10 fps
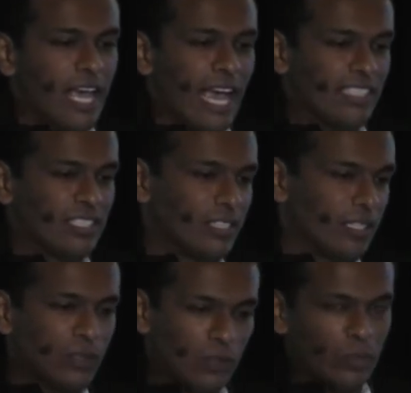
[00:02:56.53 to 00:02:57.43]
at
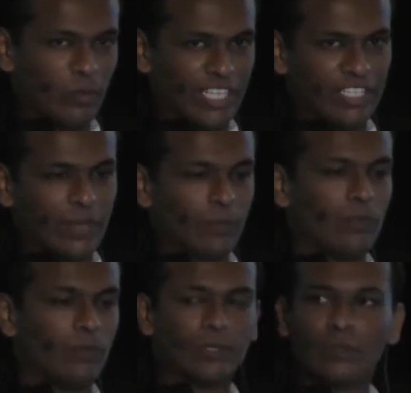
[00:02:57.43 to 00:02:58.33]
the Google Brain team
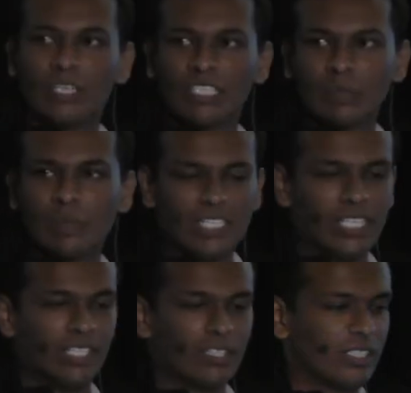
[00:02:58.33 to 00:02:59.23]
with Google's
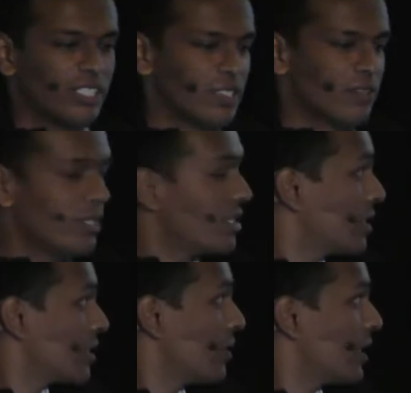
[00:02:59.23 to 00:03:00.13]
Machine Intelligence
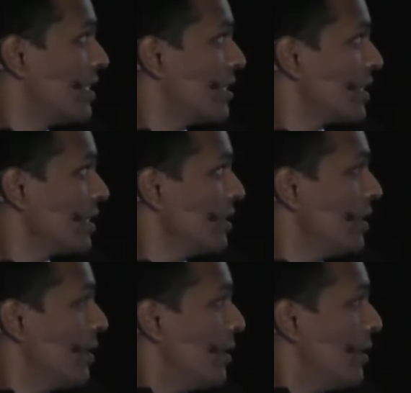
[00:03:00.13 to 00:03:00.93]
Research Organization